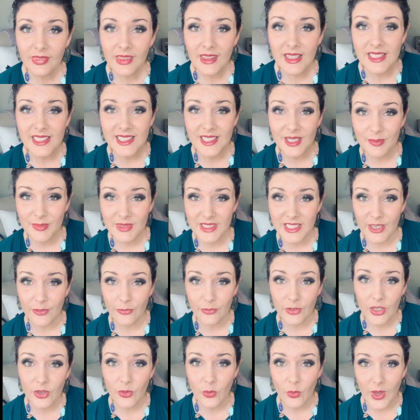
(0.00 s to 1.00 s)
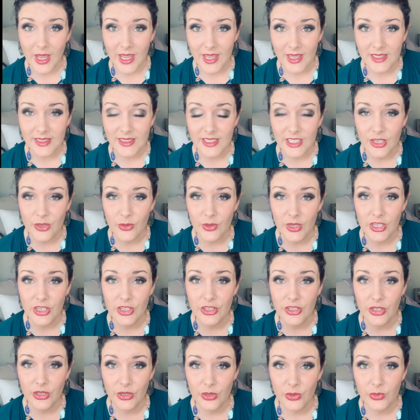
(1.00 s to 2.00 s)
some different ways that you can
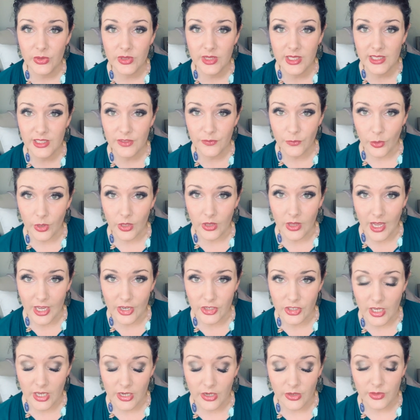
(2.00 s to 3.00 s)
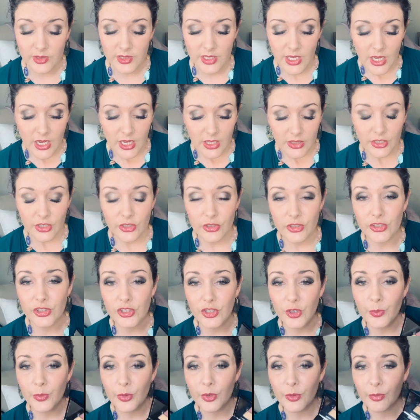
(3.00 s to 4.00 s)
use these foil eyeshadows. They're
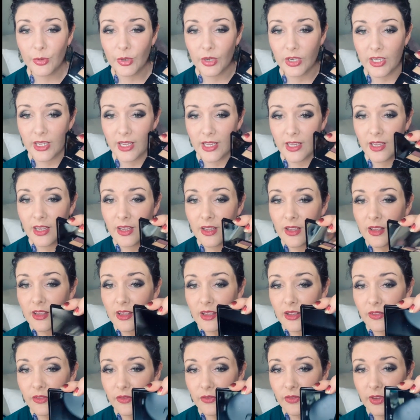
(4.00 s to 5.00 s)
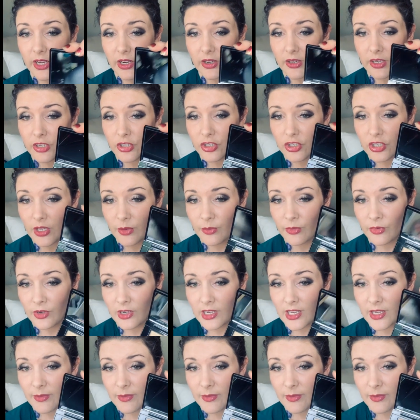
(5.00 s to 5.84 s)
super pretty, very shimmery,